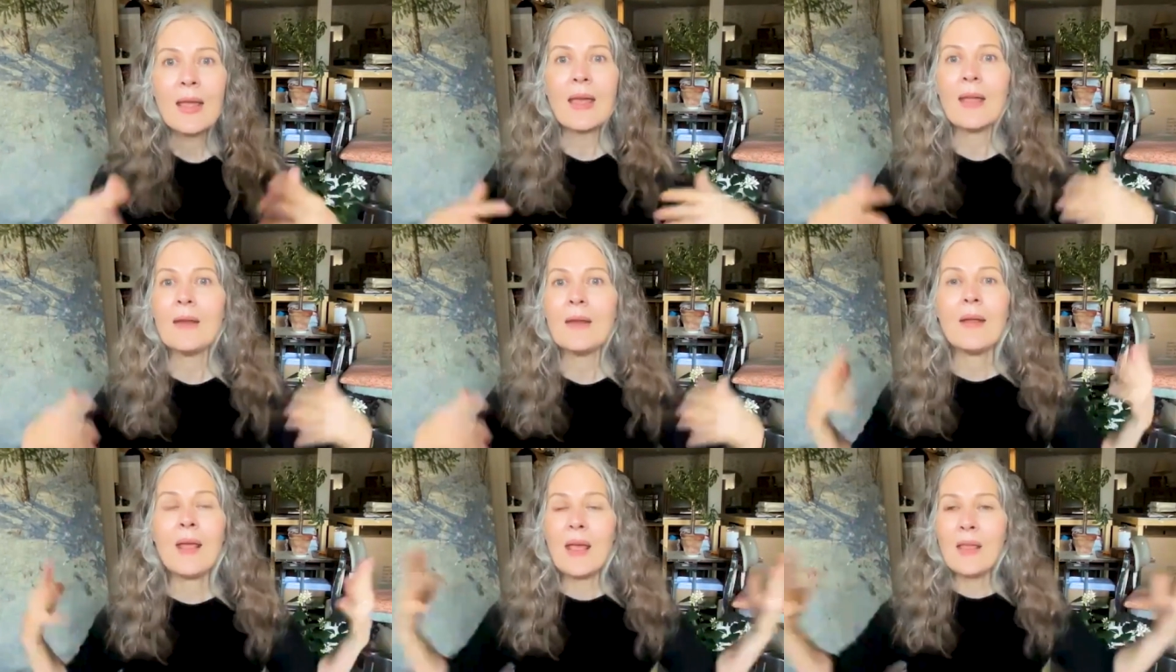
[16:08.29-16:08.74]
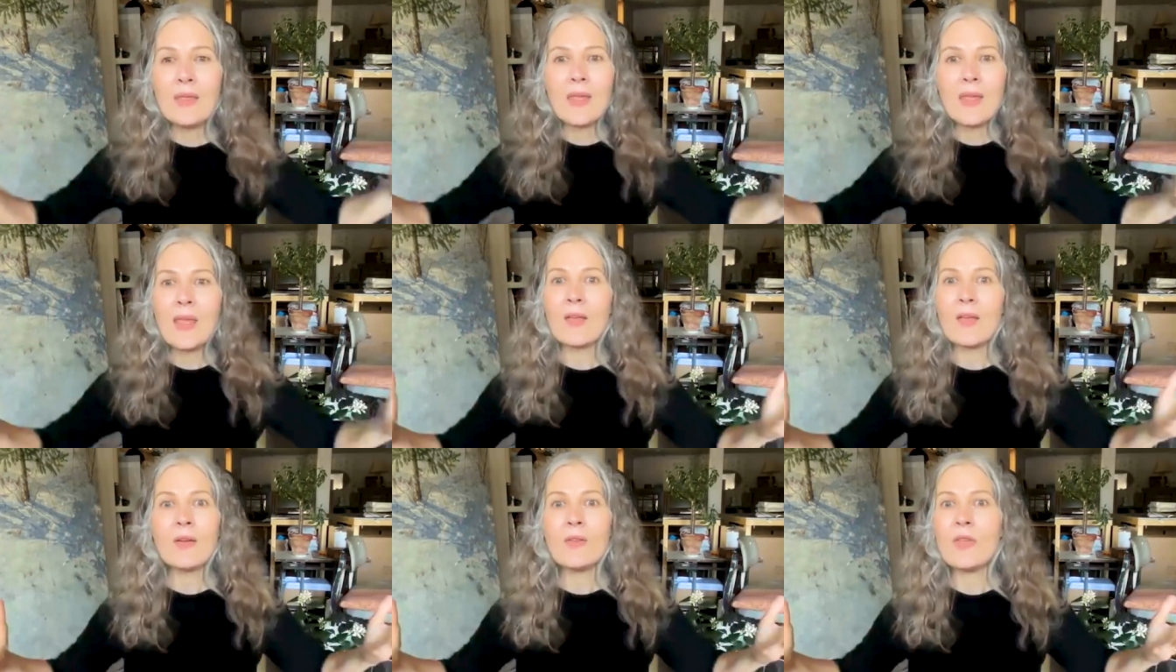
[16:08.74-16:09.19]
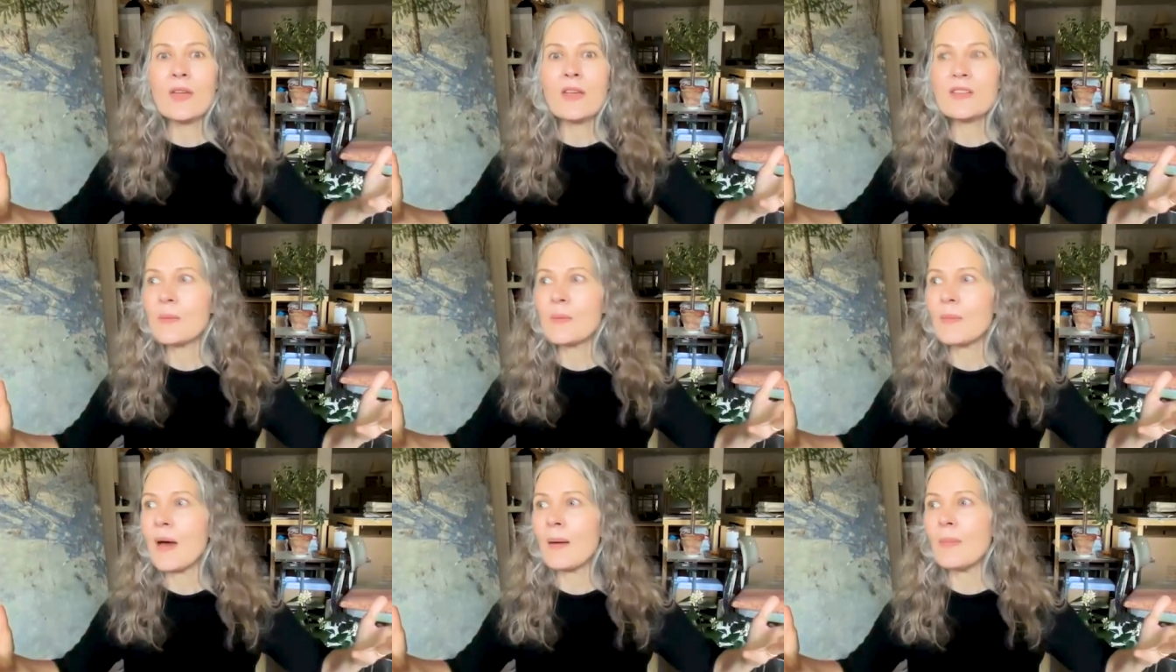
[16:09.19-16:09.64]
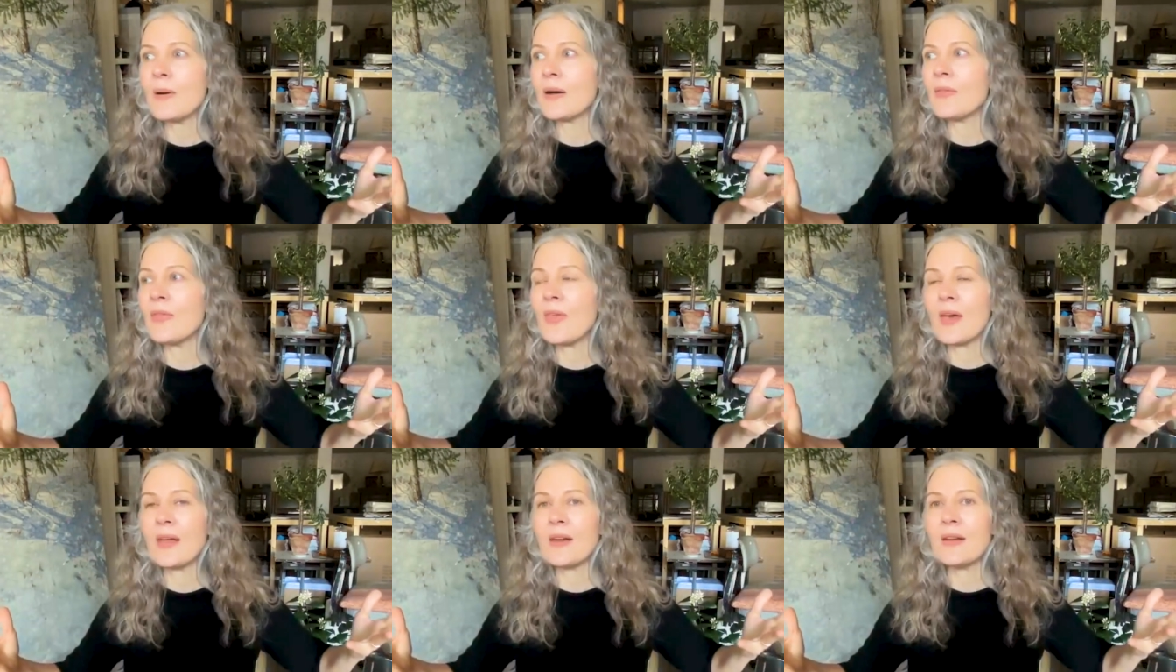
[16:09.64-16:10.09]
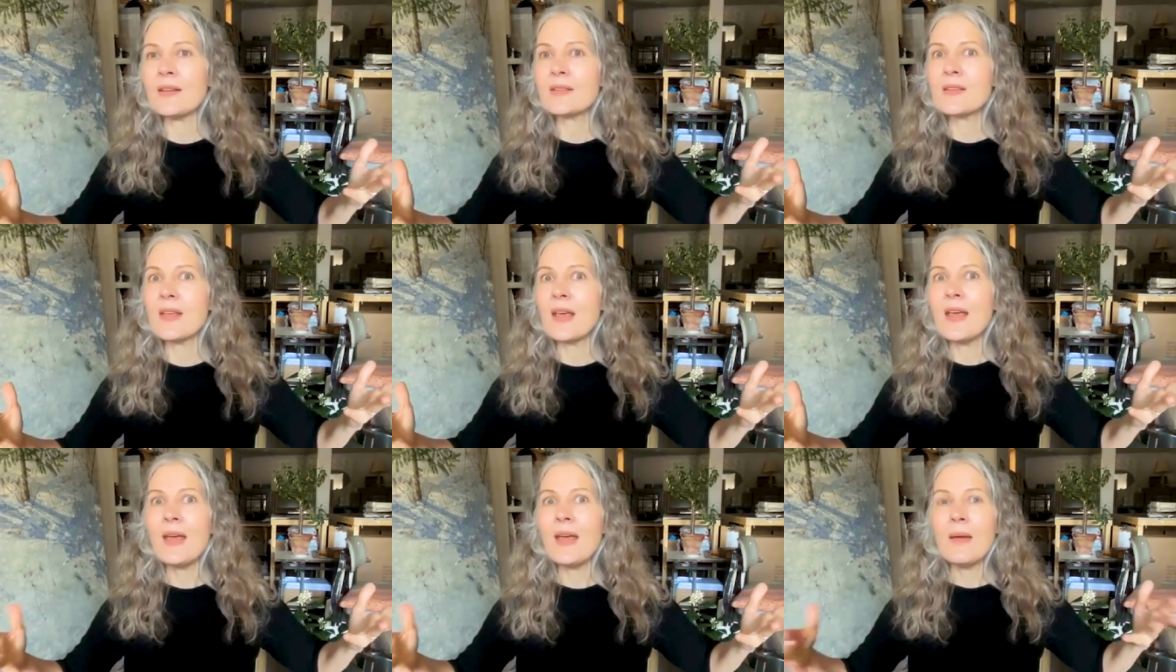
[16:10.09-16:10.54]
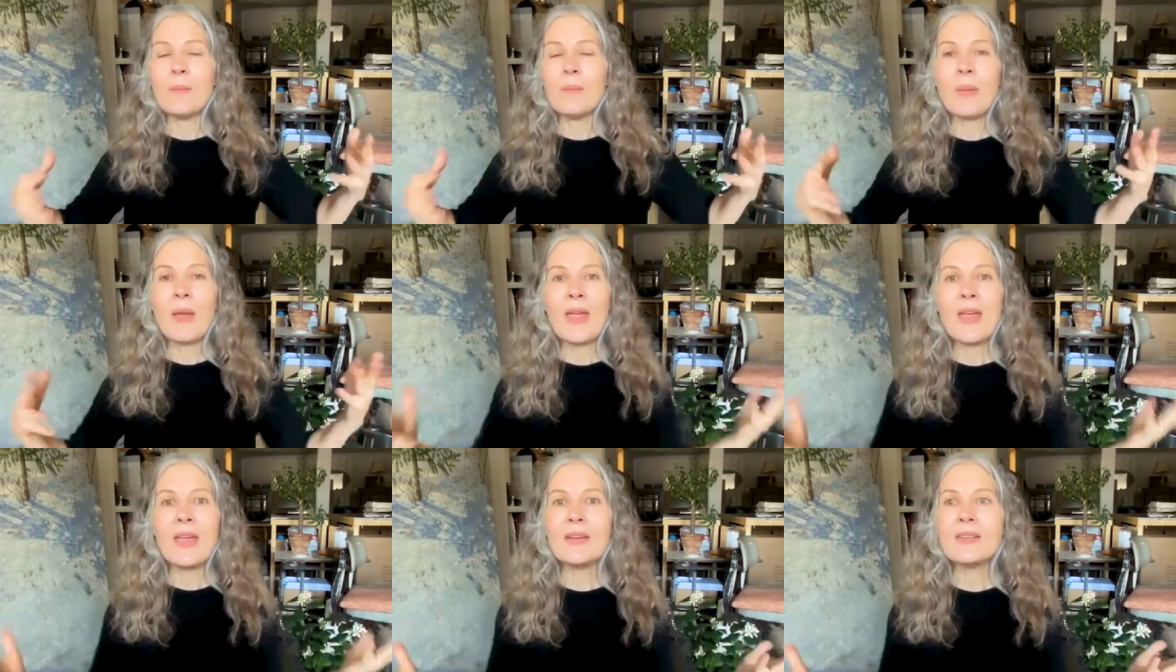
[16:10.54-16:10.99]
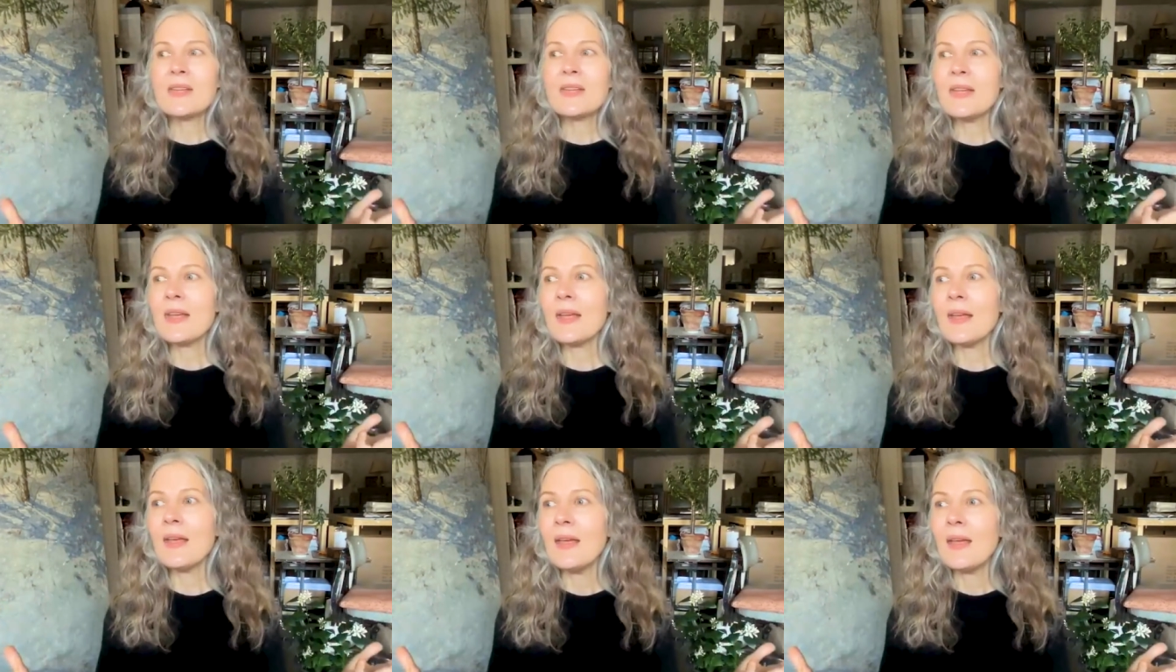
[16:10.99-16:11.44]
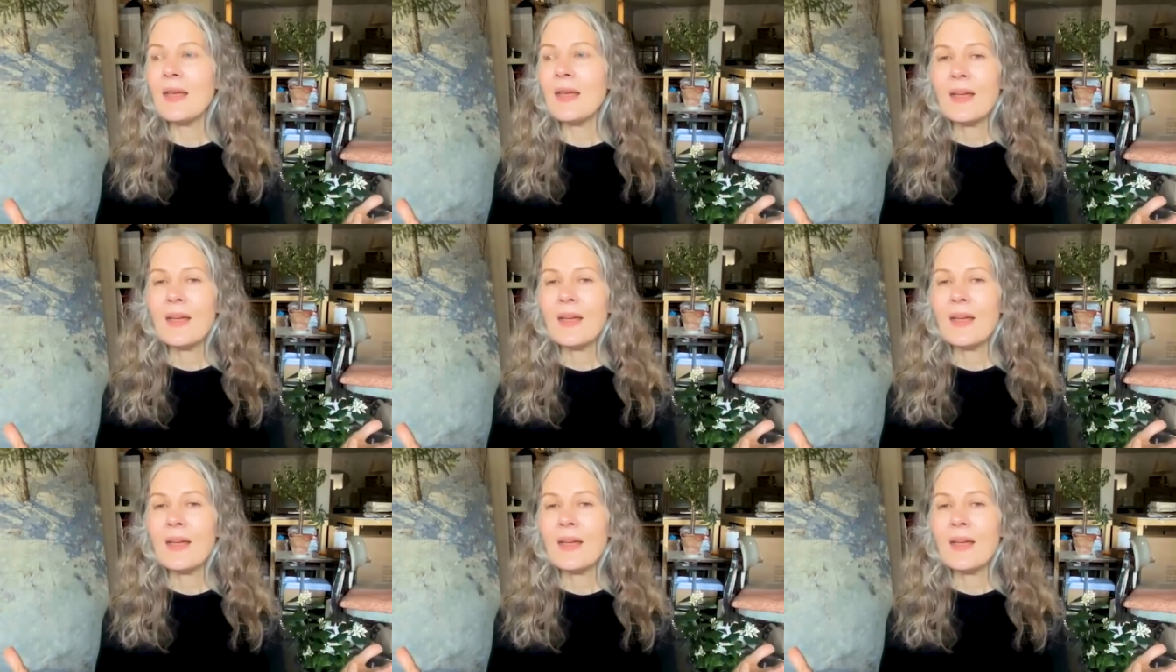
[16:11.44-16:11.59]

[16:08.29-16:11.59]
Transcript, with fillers: and and the other thing is about that is painting